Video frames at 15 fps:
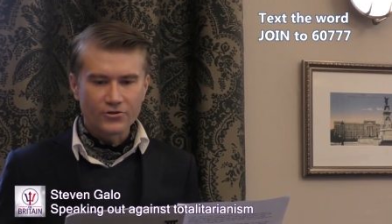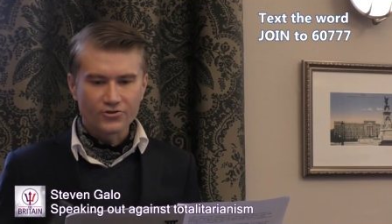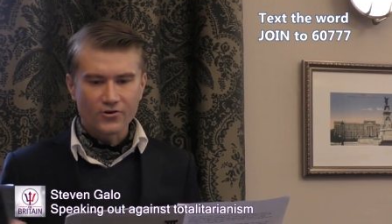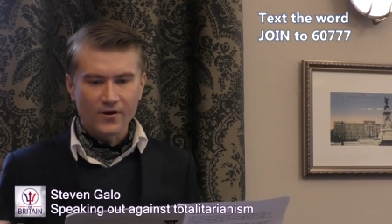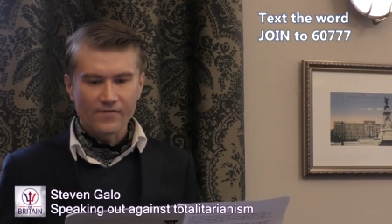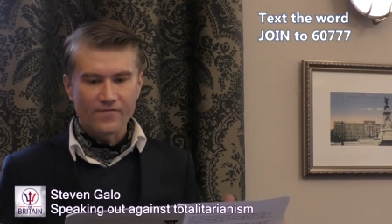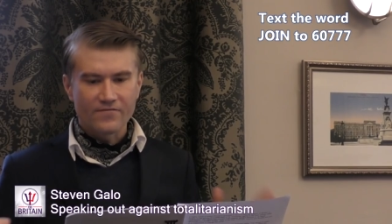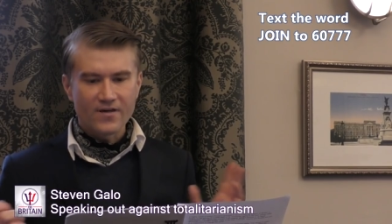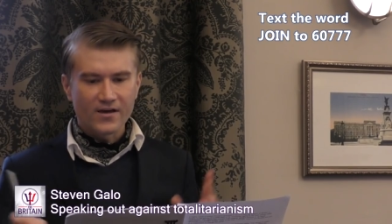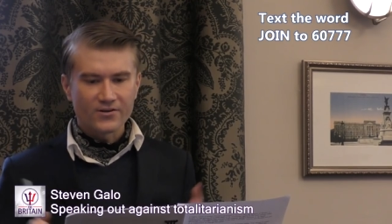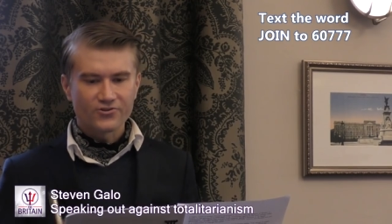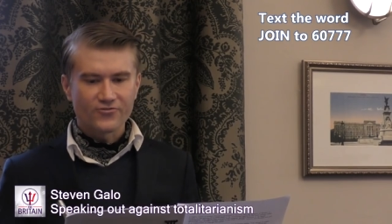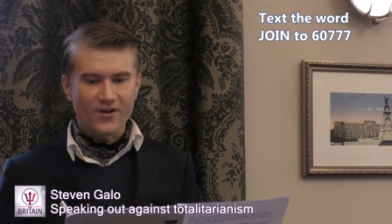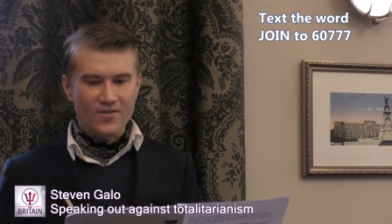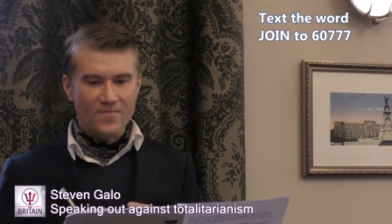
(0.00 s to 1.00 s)
with
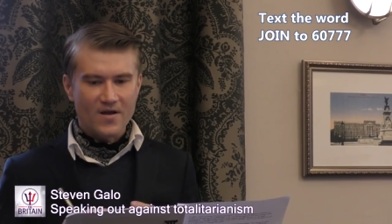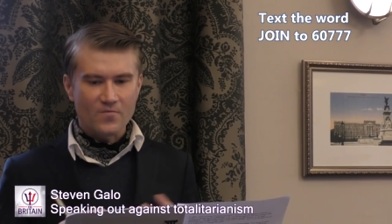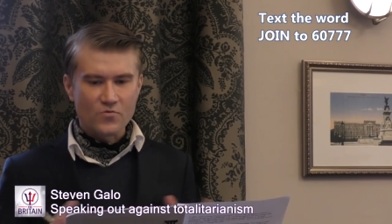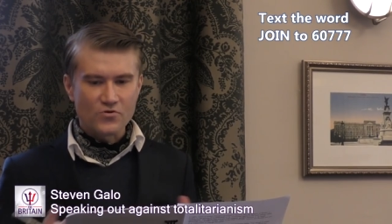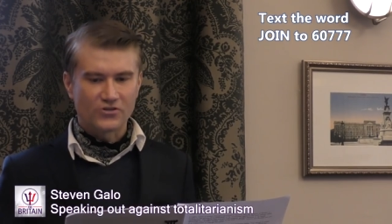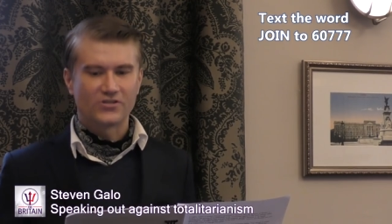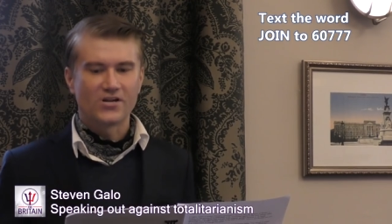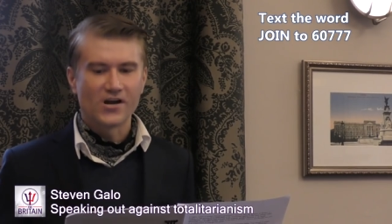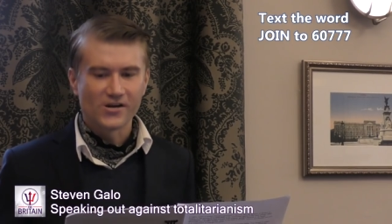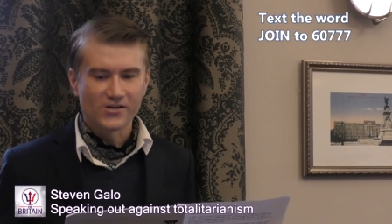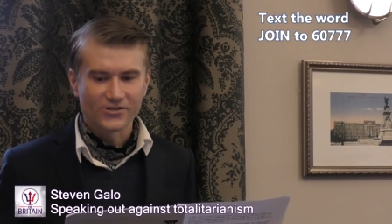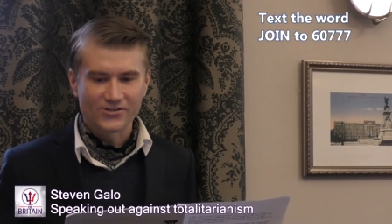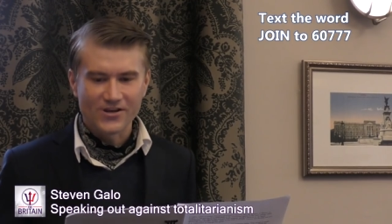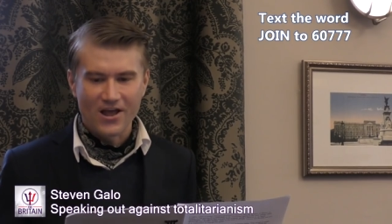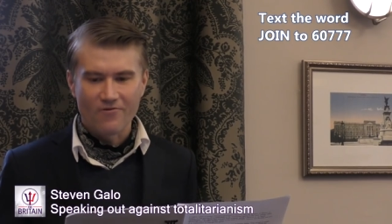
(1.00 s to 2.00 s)
that trademark
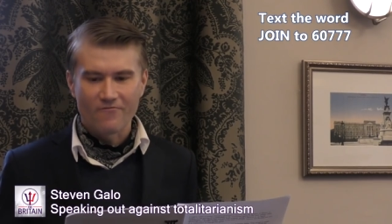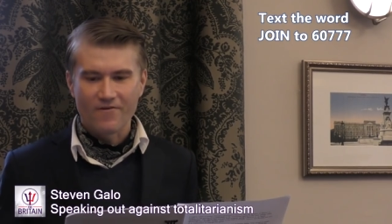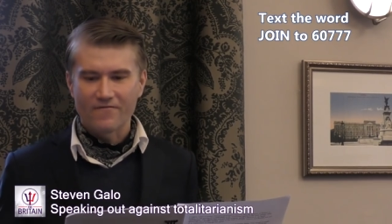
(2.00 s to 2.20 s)
moustache now